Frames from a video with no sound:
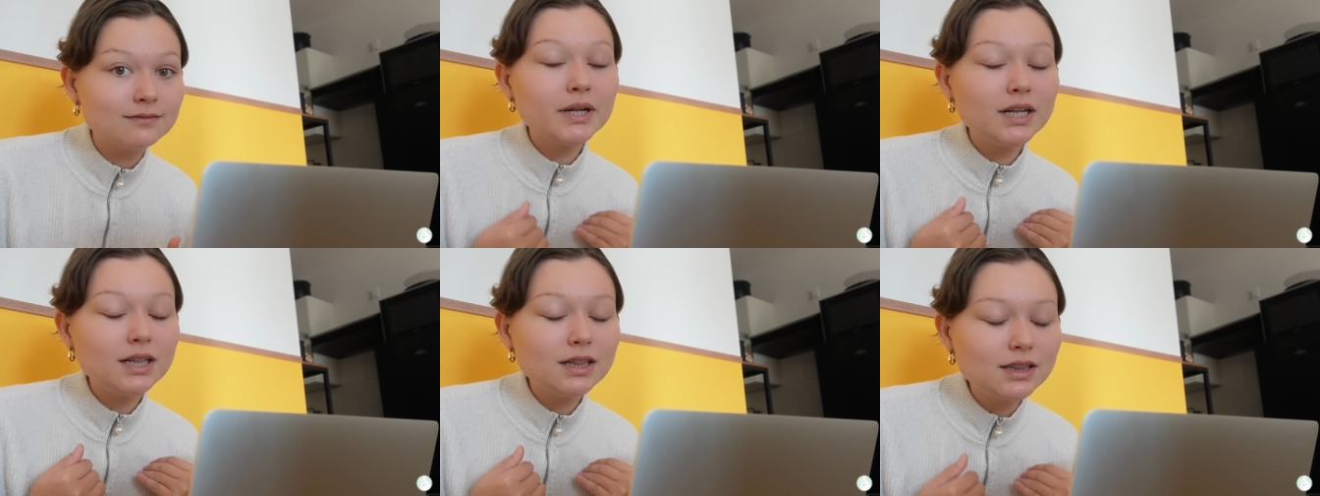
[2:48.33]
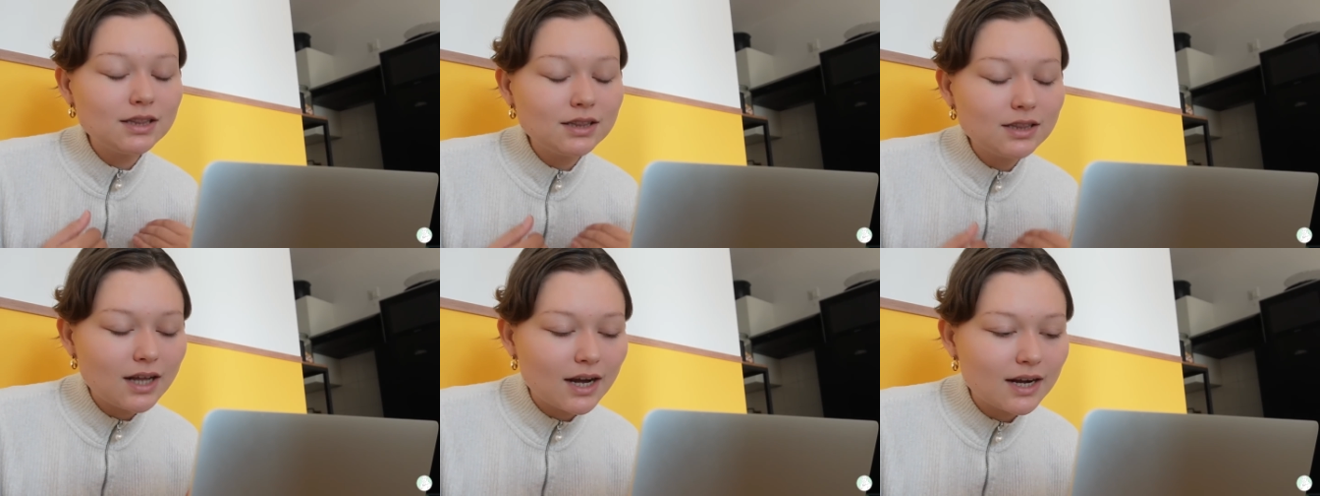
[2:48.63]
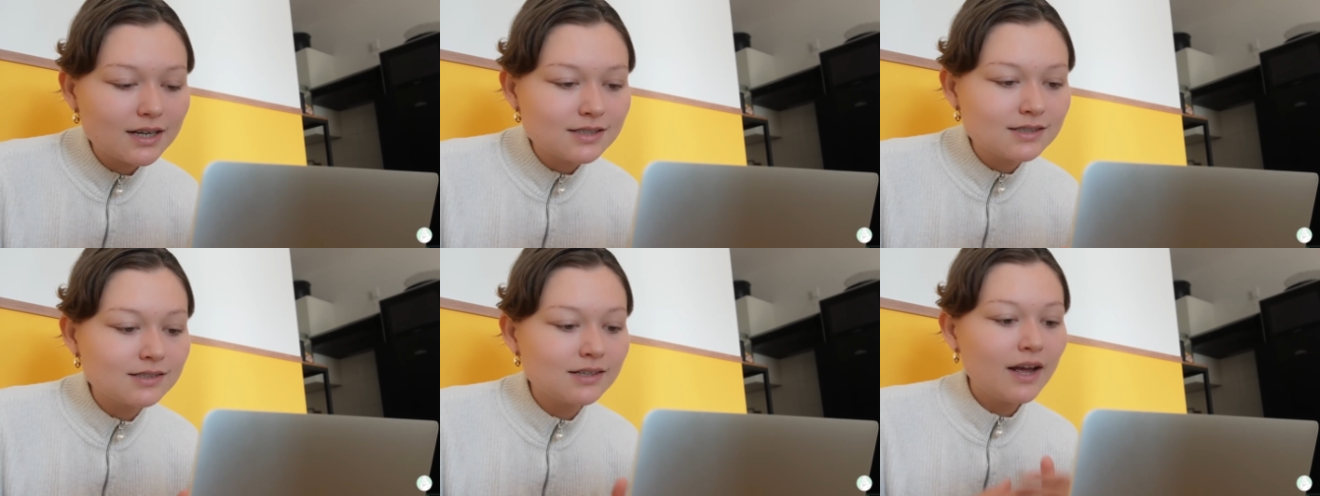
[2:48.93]

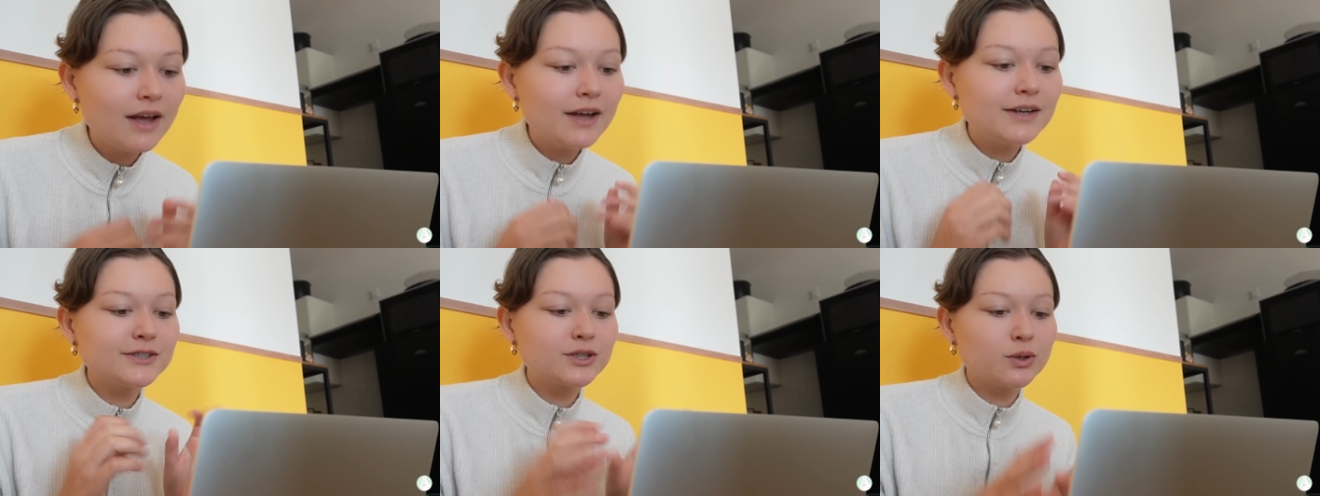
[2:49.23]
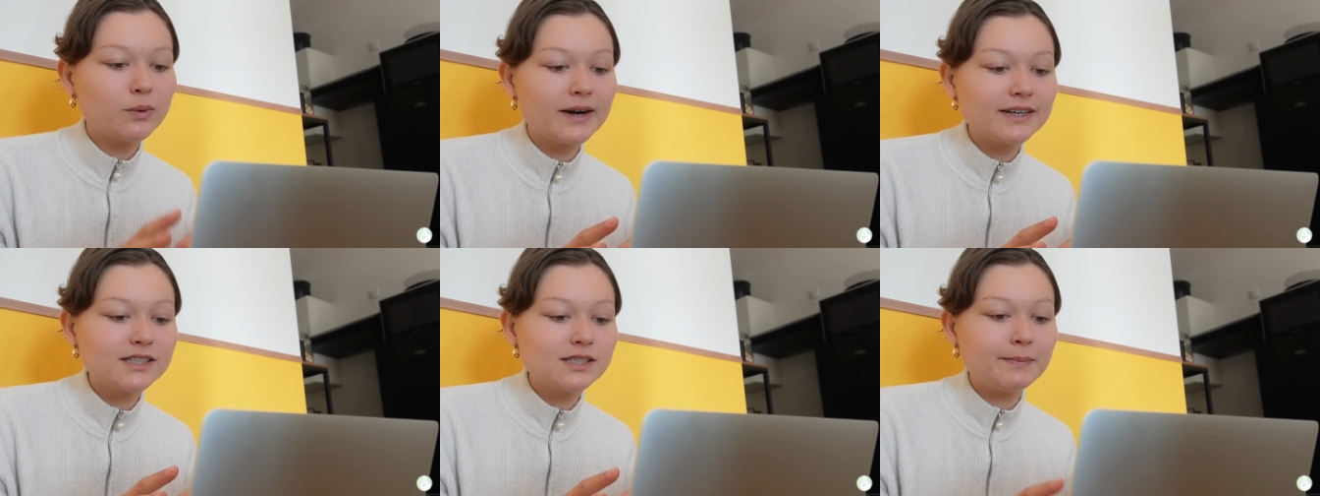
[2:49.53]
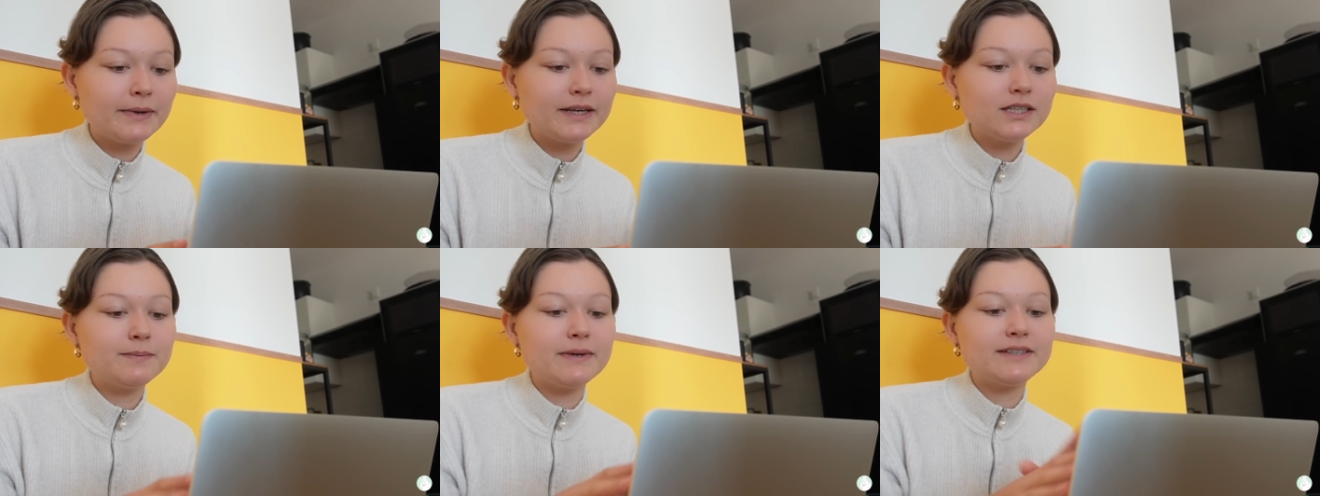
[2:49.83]
Plus,
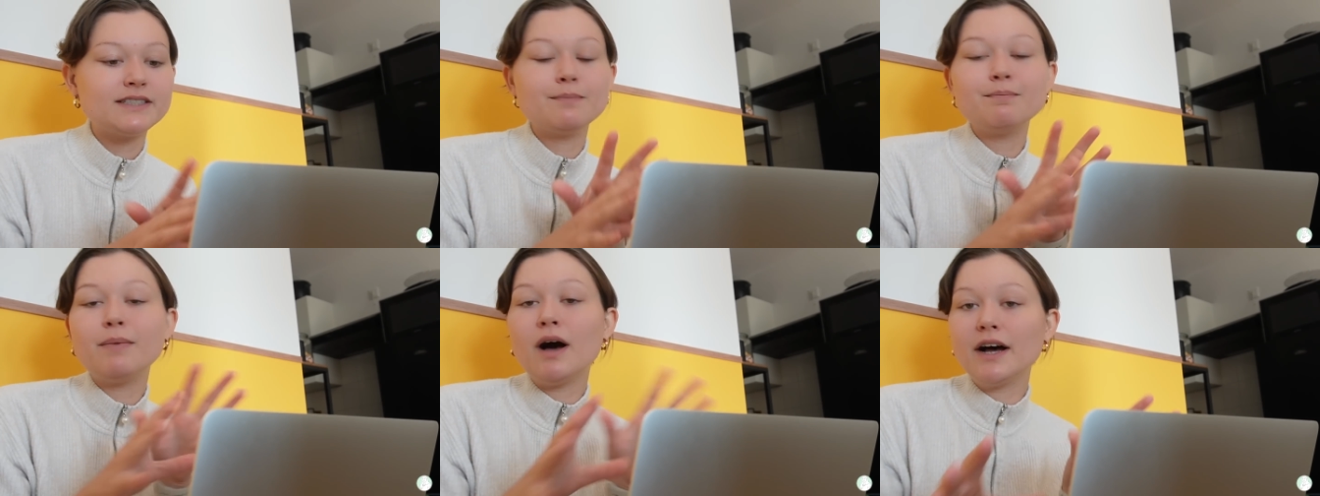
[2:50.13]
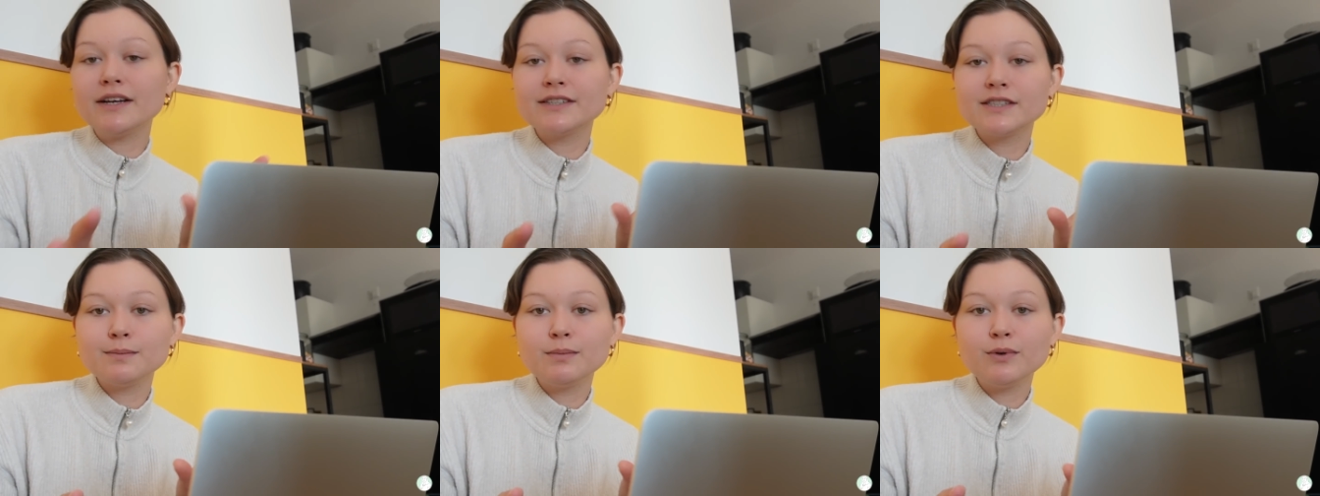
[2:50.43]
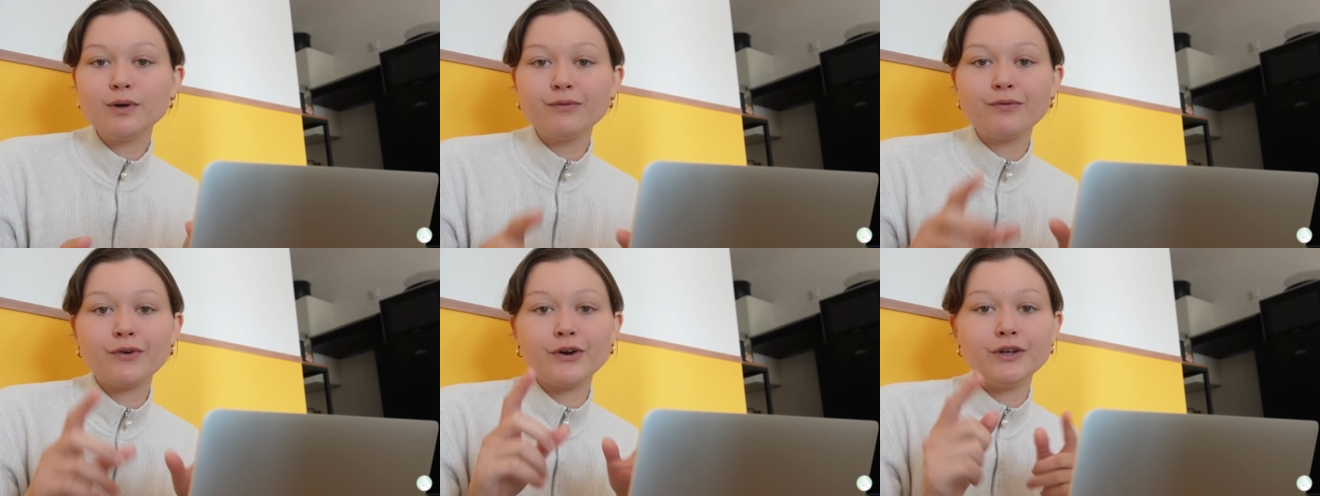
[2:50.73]
Squarespace makes it
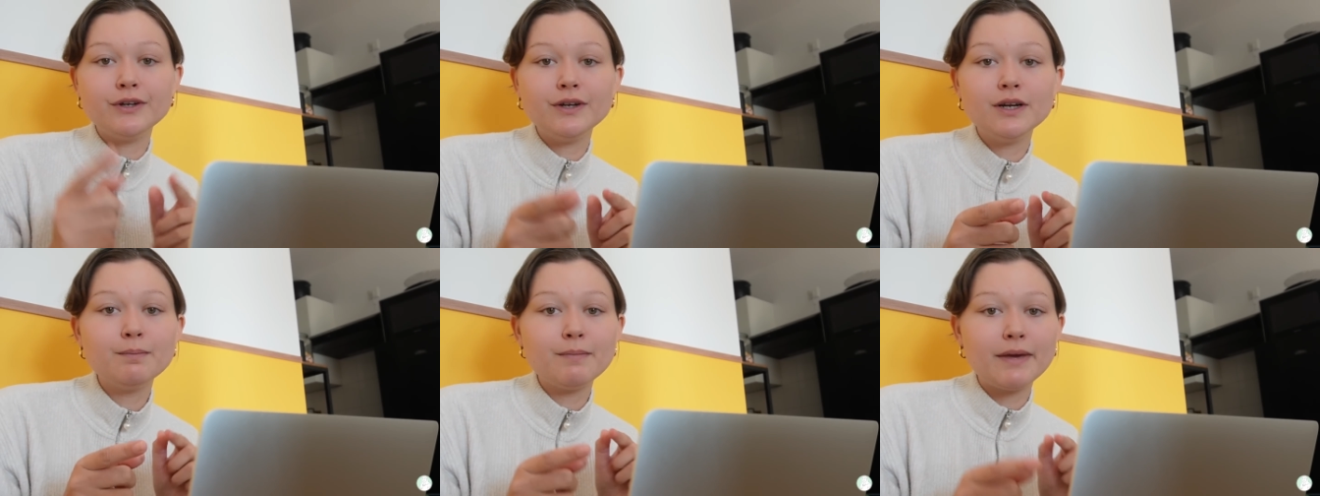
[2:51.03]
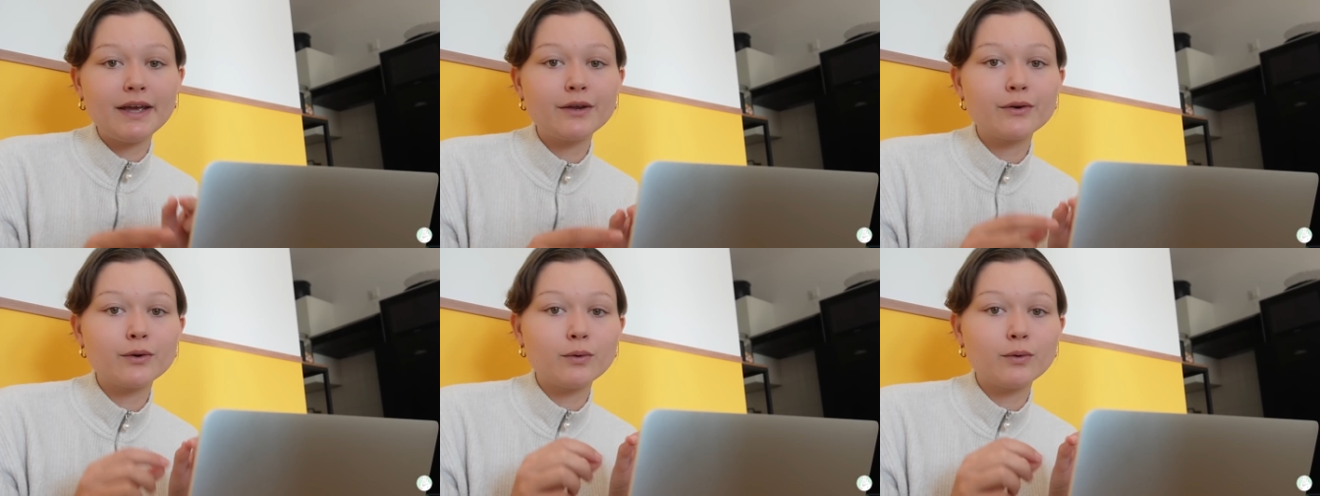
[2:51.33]
possible for you to make